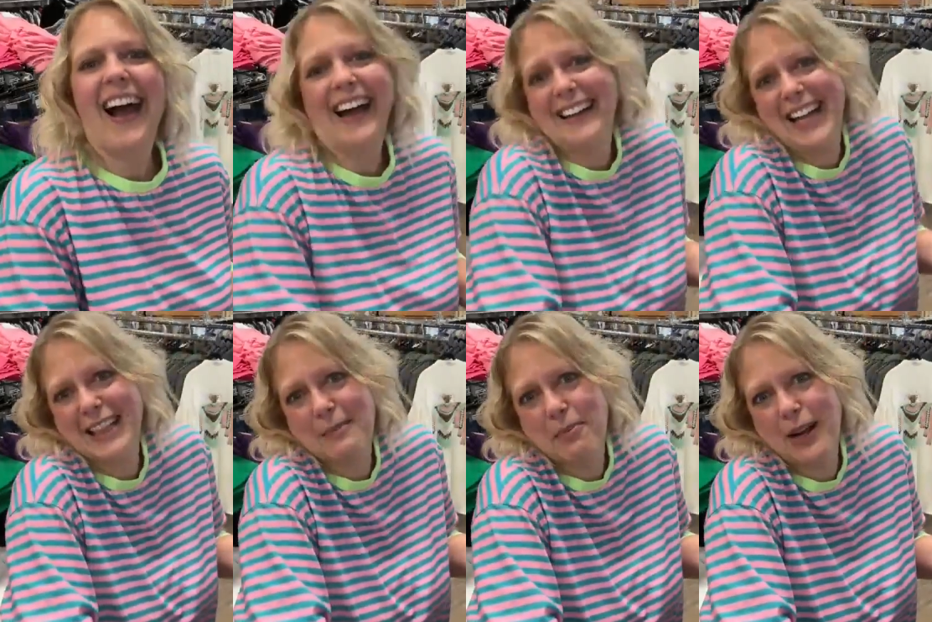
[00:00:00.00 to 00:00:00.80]
I
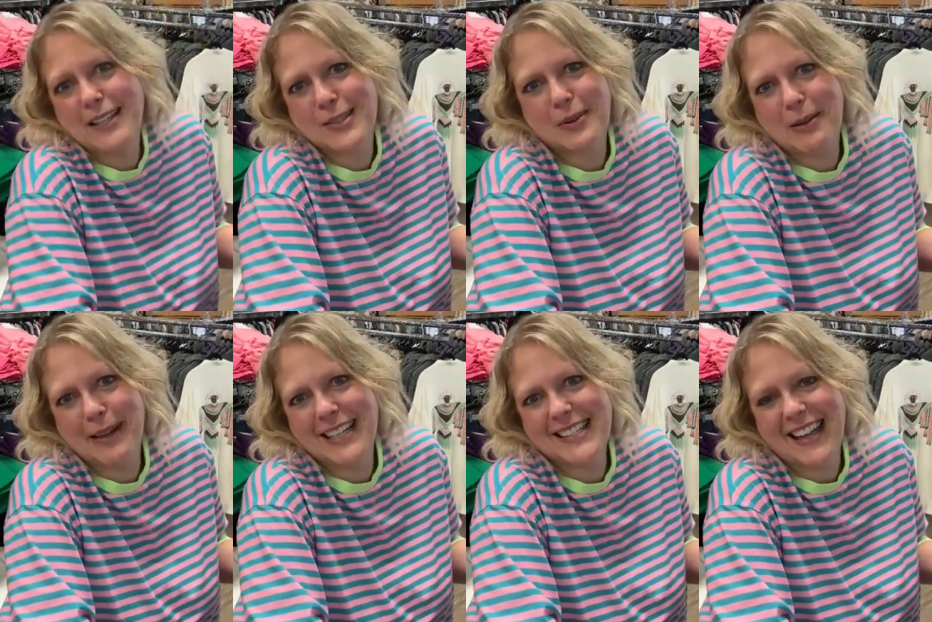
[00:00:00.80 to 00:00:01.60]
like the Brits. What I'm
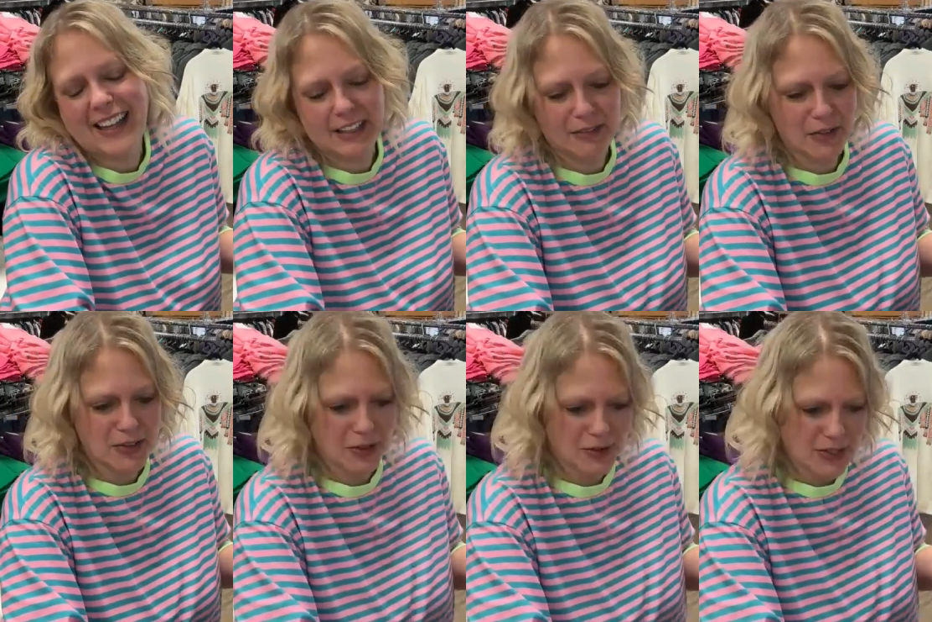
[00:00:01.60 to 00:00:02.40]
going to say, I love their
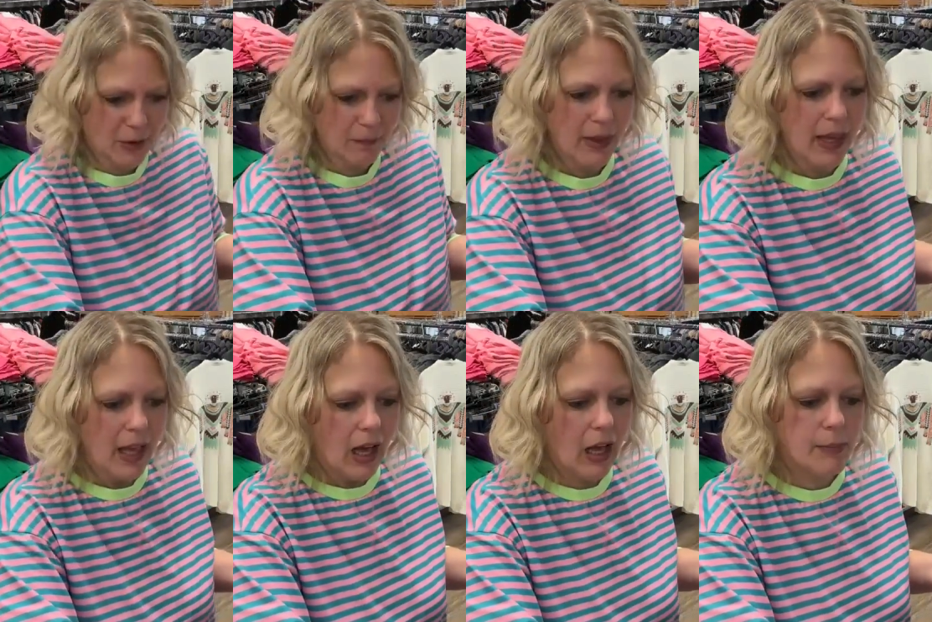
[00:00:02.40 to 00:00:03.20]
shows. So,
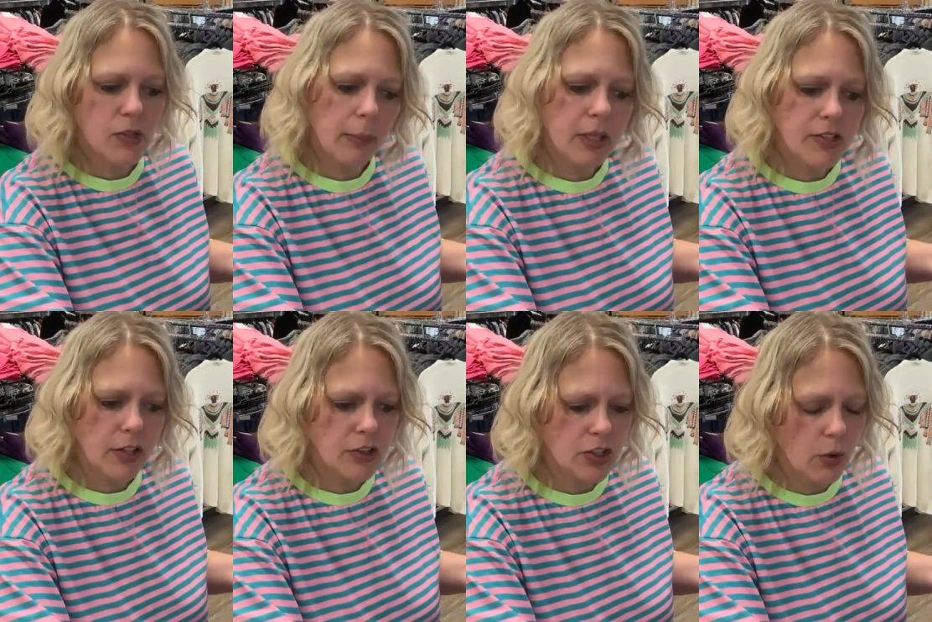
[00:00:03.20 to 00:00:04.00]
um, so I'm going to
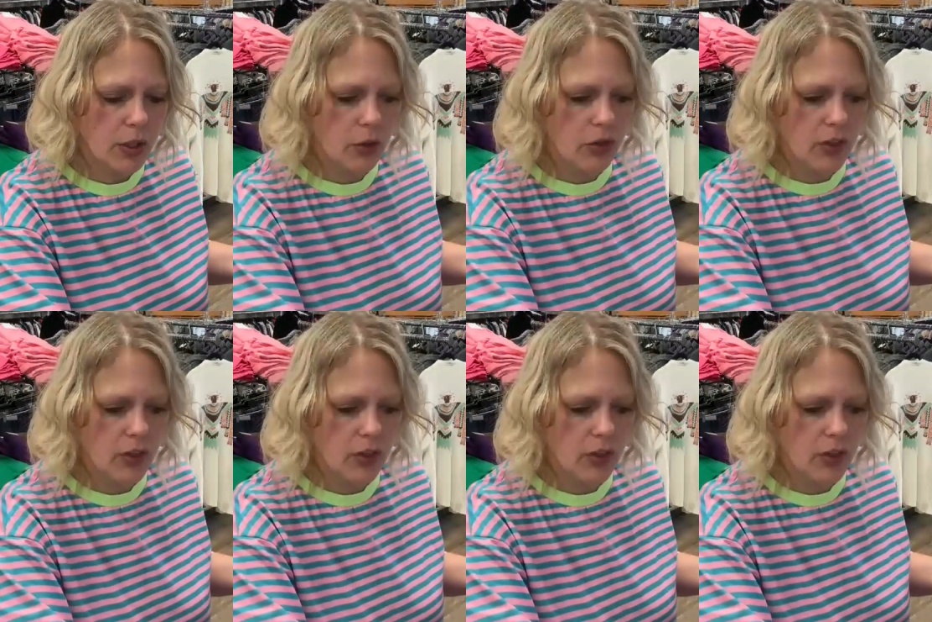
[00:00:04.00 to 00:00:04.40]
start showing you